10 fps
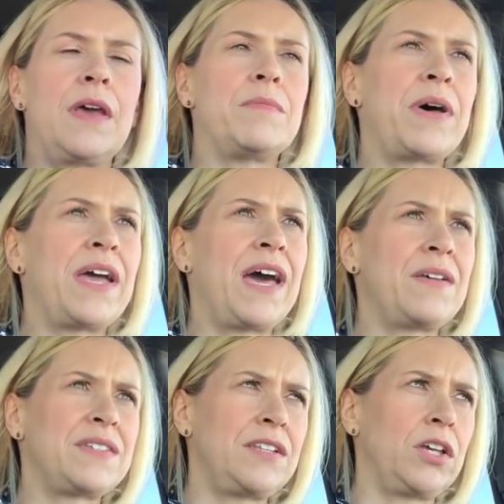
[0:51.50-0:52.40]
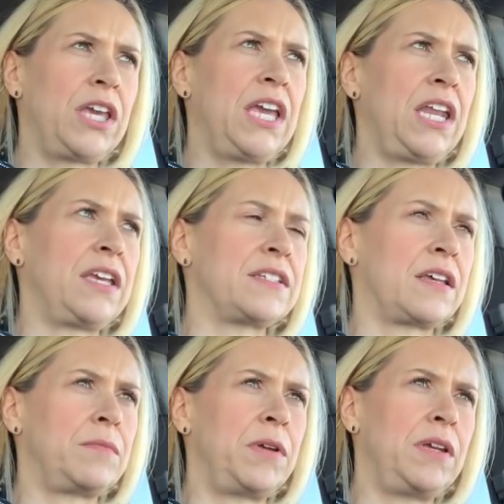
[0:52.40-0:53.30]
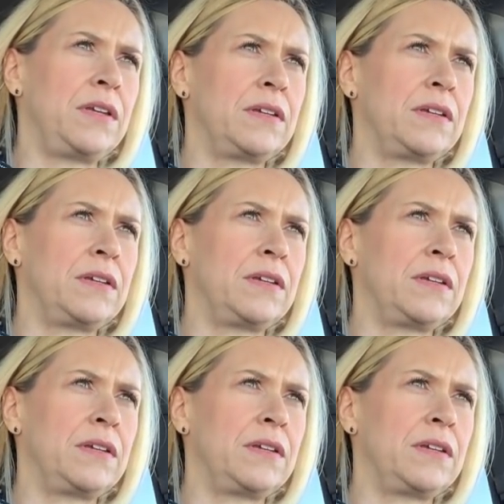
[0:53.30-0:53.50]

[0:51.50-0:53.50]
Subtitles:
at my house they look hideous on me.